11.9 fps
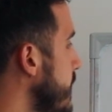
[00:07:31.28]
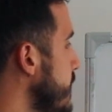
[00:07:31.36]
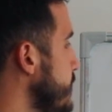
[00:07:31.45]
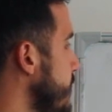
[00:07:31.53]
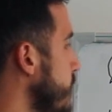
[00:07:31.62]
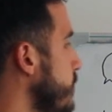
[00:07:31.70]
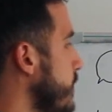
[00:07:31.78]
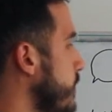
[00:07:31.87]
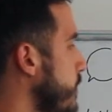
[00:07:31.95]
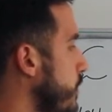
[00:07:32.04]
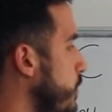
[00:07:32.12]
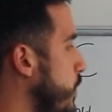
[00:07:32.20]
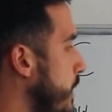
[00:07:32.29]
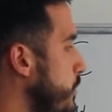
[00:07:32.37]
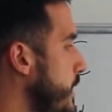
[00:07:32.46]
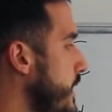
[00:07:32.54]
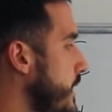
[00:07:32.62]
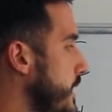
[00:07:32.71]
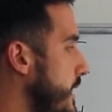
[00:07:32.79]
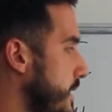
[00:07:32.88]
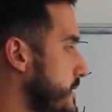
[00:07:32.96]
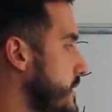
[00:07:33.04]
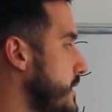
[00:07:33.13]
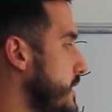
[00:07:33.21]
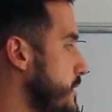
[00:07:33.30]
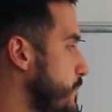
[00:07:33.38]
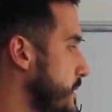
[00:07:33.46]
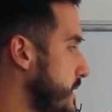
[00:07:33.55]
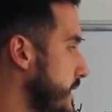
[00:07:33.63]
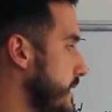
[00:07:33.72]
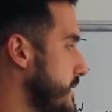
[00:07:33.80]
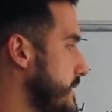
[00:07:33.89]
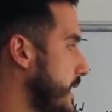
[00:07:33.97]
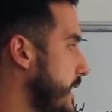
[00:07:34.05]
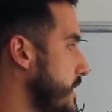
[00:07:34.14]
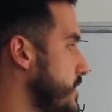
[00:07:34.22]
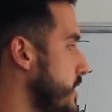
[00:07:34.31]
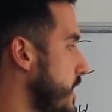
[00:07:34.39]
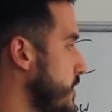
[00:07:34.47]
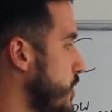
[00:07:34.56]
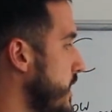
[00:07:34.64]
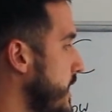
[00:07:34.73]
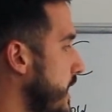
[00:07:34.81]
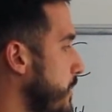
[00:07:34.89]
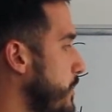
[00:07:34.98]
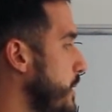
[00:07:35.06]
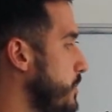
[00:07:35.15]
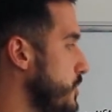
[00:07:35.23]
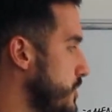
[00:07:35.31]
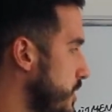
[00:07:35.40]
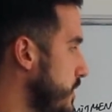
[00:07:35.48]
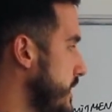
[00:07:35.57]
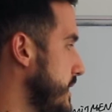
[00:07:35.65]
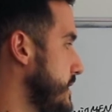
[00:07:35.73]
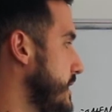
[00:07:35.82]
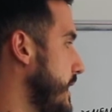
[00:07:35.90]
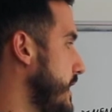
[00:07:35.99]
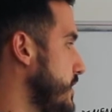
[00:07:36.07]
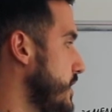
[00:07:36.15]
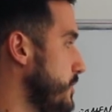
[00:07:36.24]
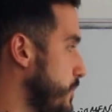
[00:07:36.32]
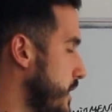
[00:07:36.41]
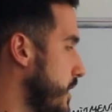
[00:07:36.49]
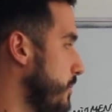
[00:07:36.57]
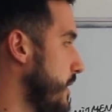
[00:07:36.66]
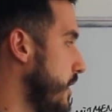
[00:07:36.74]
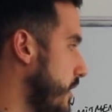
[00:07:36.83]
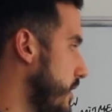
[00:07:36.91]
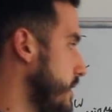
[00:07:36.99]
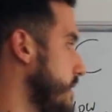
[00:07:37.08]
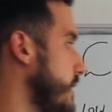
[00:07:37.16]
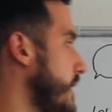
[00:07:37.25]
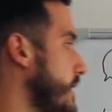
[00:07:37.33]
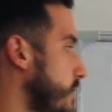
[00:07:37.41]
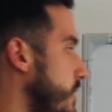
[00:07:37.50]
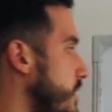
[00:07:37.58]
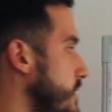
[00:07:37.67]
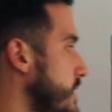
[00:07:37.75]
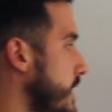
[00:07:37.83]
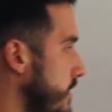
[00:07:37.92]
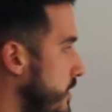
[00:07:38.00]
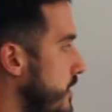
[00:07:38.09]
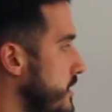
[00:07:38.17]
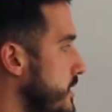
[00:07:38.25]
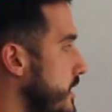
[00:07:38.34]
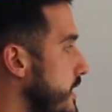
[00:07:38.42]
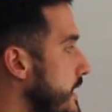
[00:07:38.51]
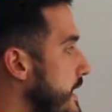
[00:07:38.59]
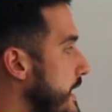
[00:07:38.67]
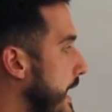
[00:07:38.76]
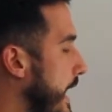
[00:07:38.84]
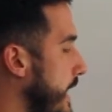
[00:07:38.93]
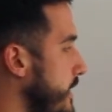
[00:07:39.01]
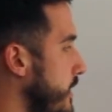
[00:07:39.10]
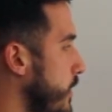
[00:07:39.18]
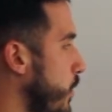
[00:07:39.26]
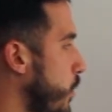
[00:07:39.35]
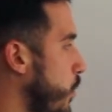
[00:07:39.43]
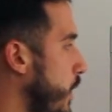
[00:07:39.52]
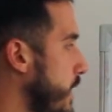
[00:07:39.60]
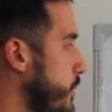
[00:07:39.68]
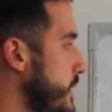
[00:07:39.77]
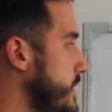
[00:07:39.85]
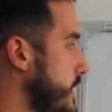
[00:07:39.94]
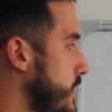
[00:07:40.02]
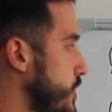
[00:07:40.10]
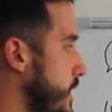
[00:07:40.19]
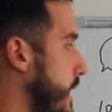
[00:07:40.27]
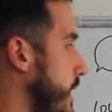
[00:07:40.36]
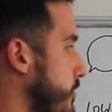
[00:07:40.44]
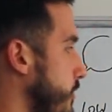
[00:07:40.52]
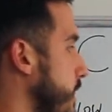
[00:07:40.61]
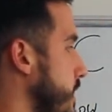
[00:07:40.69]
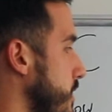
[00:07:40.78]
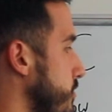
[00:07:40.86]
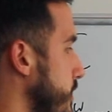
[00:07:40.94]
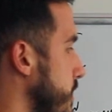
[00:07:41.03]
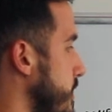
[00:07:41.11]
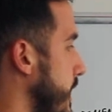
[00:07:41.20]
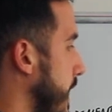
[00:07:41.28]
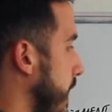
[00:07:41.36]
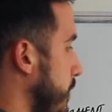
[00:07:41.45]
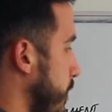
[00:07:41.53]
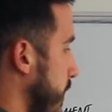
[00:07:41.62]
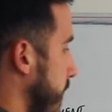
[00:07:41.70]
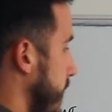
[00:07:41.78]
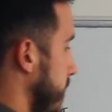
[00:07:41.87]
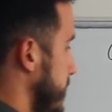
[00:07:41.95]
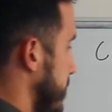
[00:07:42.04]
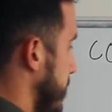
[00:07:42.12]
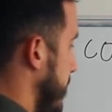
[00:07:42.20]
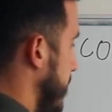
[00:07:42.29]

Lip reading: So when we get to this particular stage, and trying to get people to this stage is becoming harder and harder and harder. And where we see chat filling a real gap is